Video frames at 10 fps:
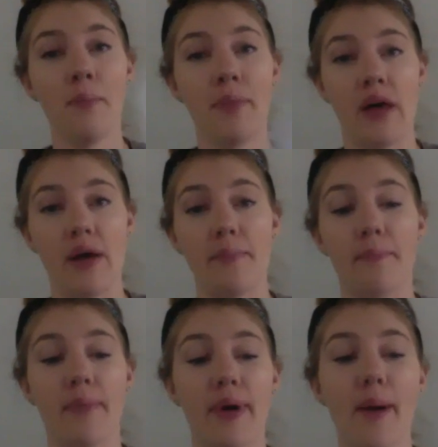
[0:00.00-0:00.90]
p,
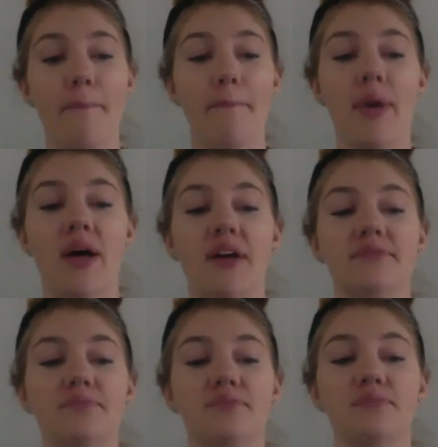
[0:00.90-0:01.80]

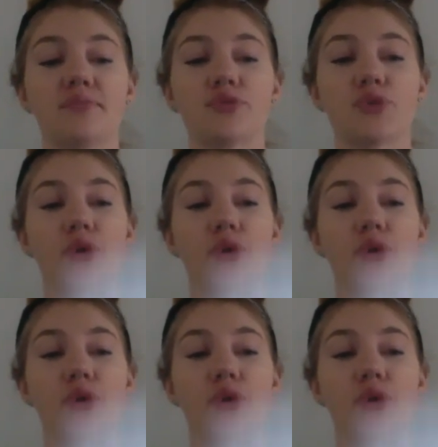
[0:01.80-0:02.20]
p, p.